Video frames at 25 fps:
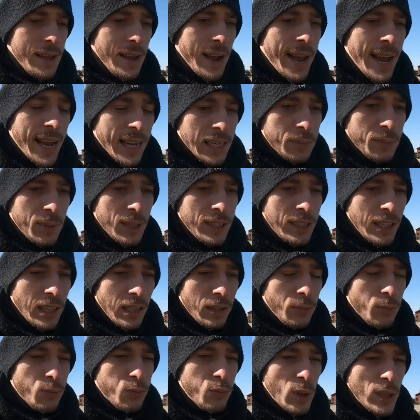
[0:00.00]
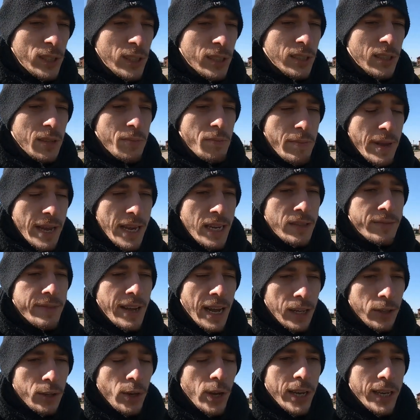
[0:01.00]
I ask myself, what's the main
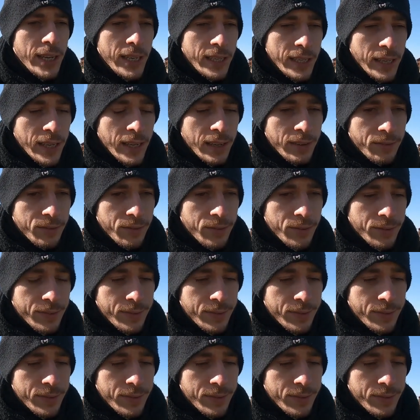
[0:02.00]
value I can give